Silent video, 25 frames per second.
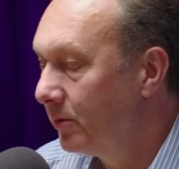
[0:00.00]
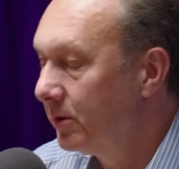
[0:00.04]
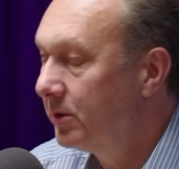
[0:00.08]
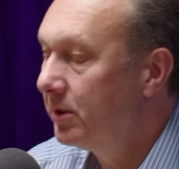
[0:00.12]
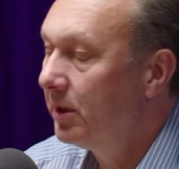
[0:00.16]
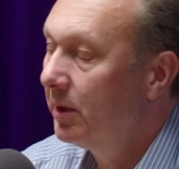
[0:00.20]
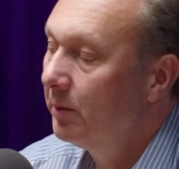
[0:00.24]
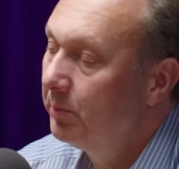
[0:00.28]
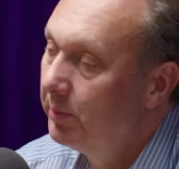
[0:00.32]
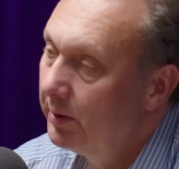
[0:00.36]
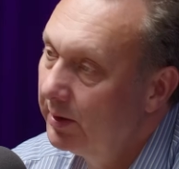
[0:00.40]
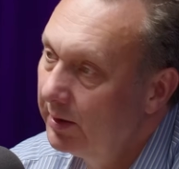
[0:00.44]

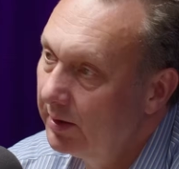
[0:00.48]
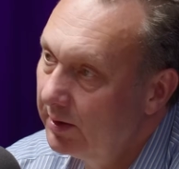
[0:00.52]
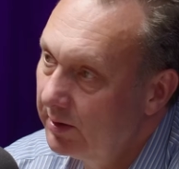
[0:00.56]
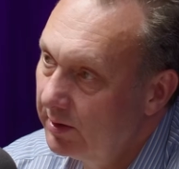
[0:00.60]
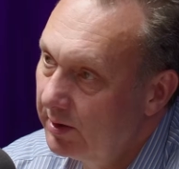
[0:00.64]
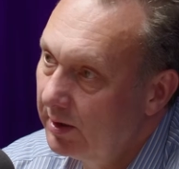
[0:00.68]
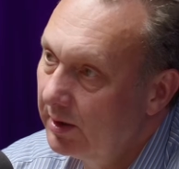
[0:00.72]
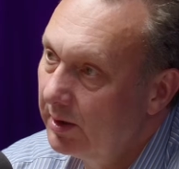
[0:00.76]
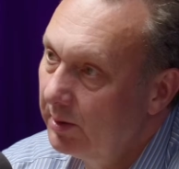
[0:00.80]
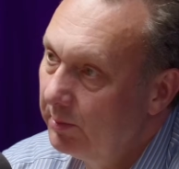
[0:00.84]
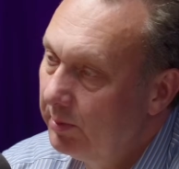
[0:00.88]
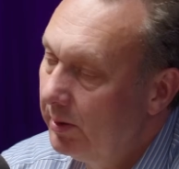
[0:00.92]
which happened
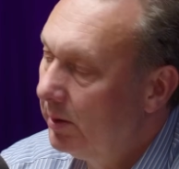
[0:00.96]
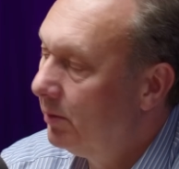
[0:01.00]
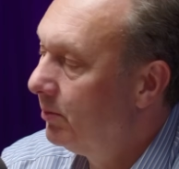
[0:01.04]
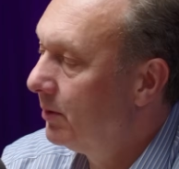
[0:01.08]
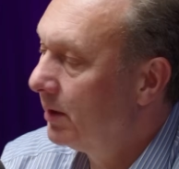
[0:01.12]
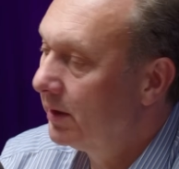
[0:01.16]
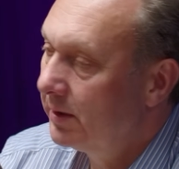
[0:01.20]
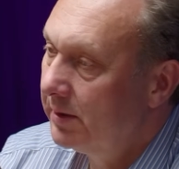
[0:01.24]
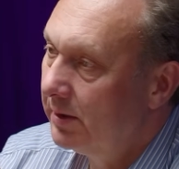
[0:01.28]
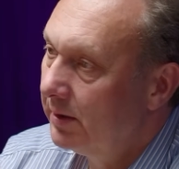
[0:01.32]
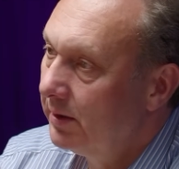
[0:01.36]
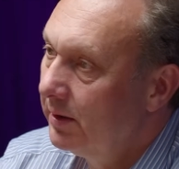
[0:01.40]
in Czech
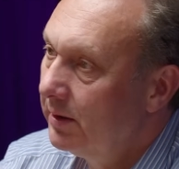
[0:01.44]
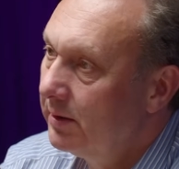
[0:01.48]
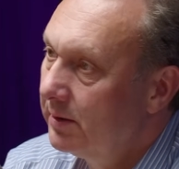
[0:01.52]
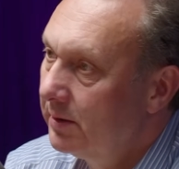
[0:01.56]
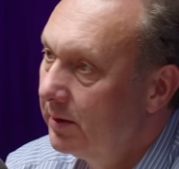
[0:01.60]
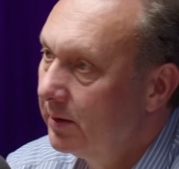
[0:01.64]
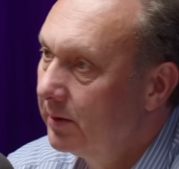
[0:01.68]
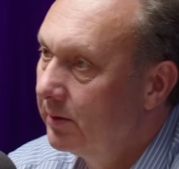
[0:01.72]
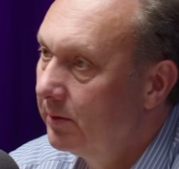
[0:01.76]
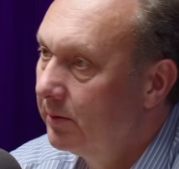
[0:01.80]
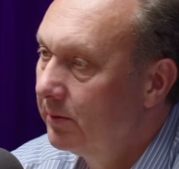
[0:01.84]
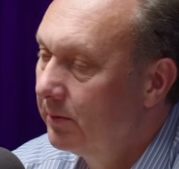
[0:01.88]
Republic 10
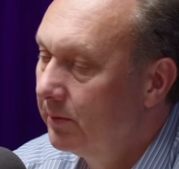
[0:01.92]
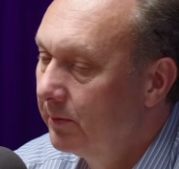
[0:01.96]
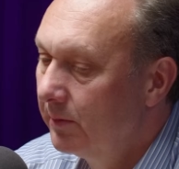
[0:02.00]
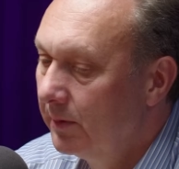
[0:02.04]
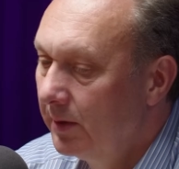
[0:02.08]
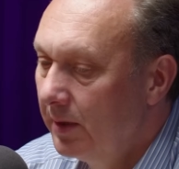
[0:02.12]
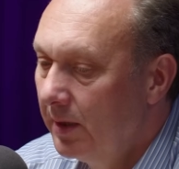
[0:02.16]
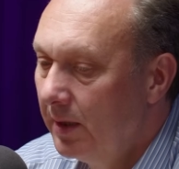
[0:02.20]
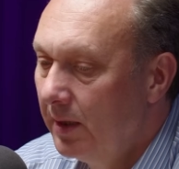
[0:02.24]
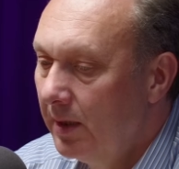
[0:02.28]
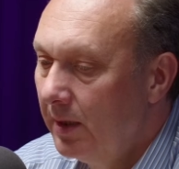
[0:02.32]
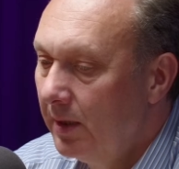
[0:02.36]
years ago,
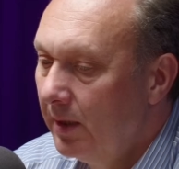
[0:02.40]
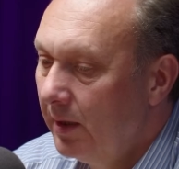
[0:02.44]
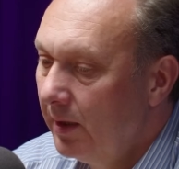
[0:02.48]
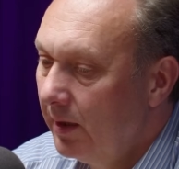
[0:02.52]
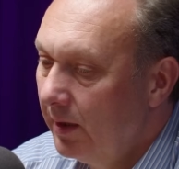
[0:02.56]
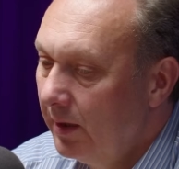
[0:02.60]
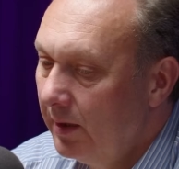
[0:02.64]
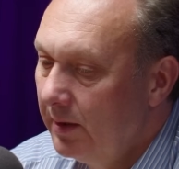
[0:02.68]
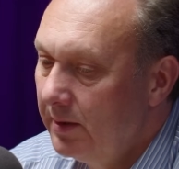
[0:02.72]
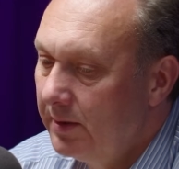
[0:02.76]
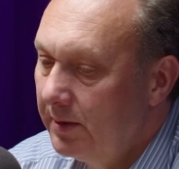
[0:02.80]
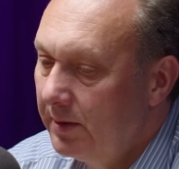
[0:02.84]

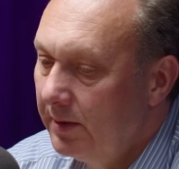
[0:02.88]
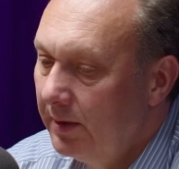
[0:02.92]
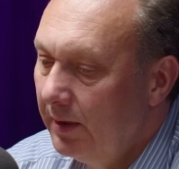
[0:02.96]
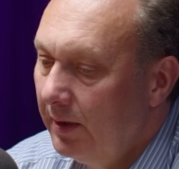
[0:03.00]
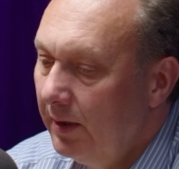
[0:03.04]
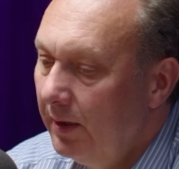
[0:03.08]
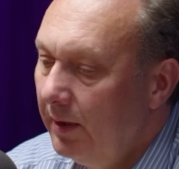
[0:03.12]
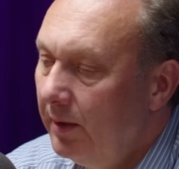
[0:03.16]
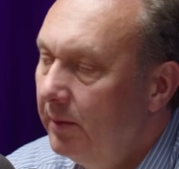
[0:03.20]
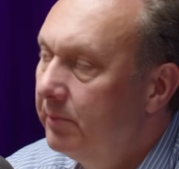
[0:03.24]
is